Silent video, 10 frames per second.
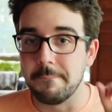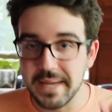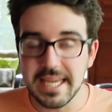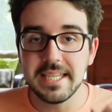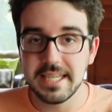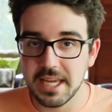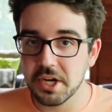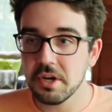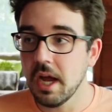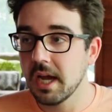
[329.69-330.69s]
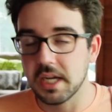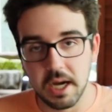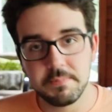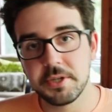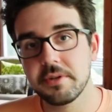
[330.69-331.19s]
B-tier
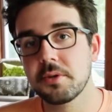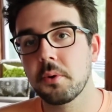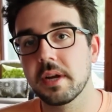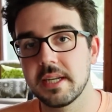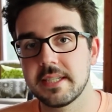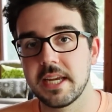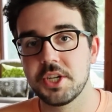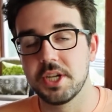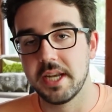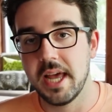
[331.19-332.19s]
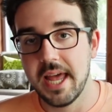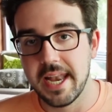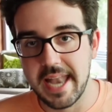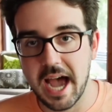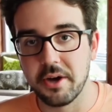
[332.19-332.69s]
Cup Series organization,
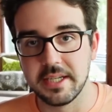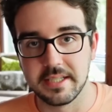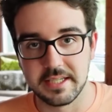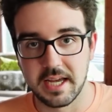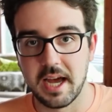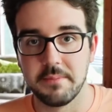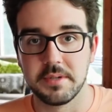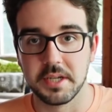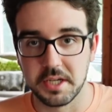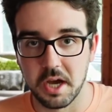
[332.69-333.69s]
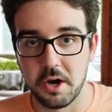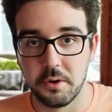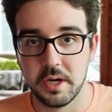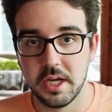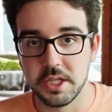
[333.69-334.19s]
now is the time to go.